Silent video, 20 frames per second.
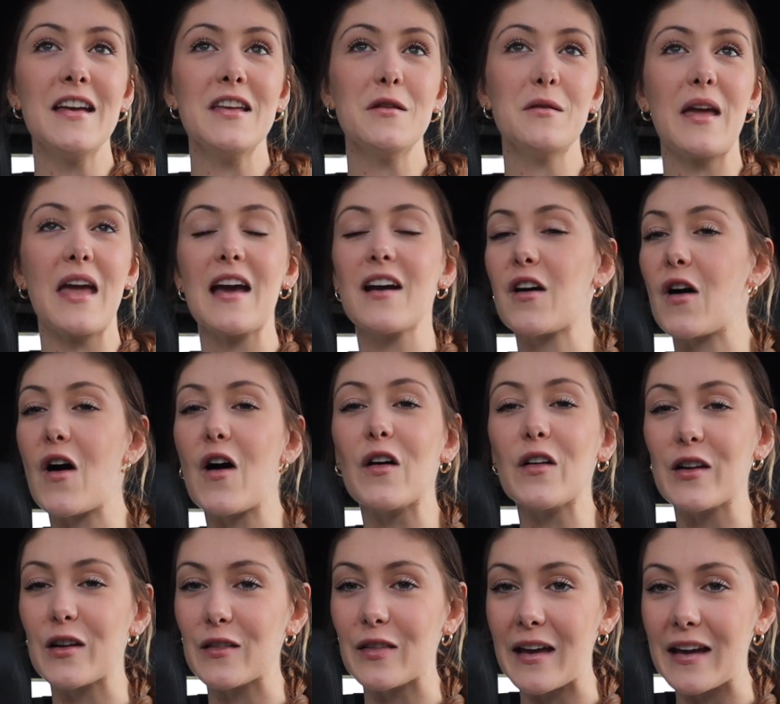you can't
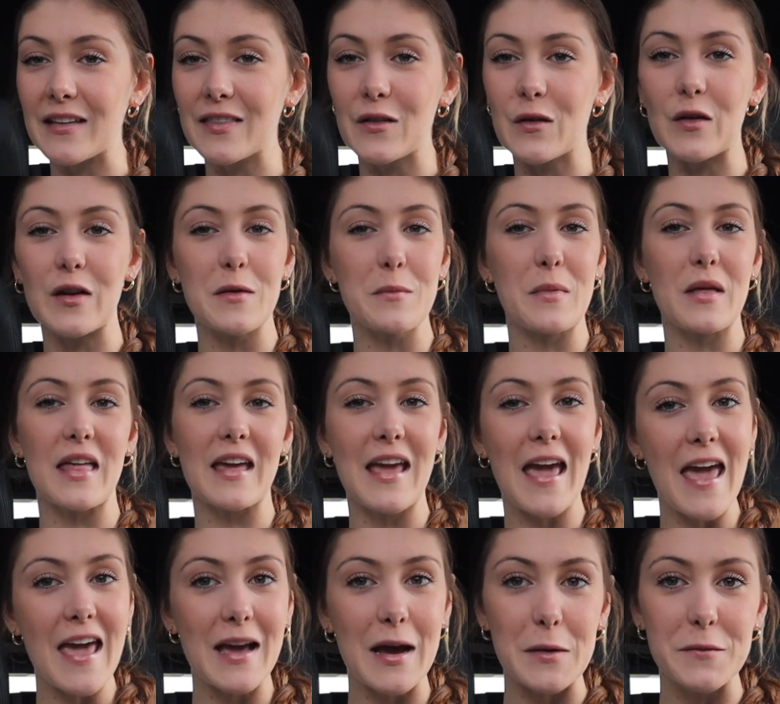call your landlord and be like,
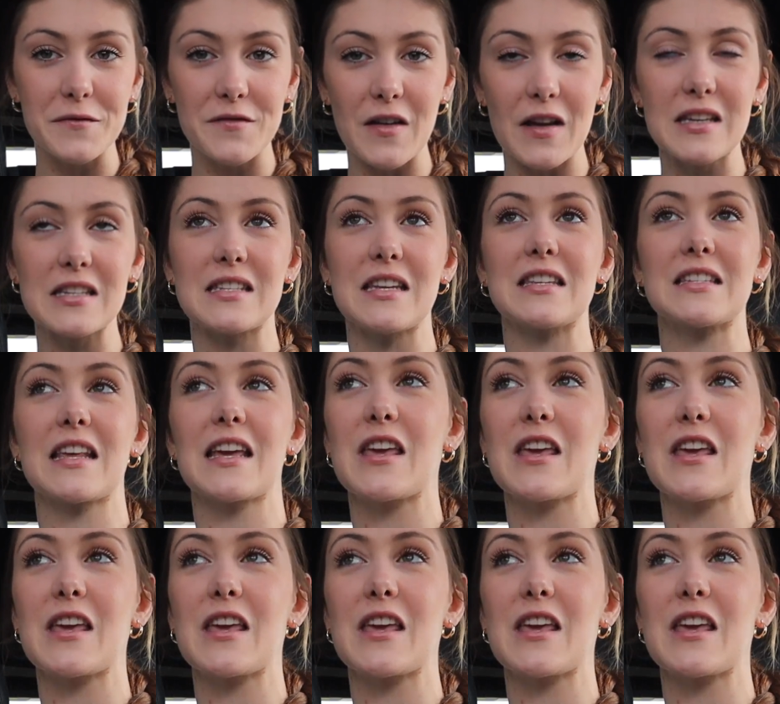hey, come fix this.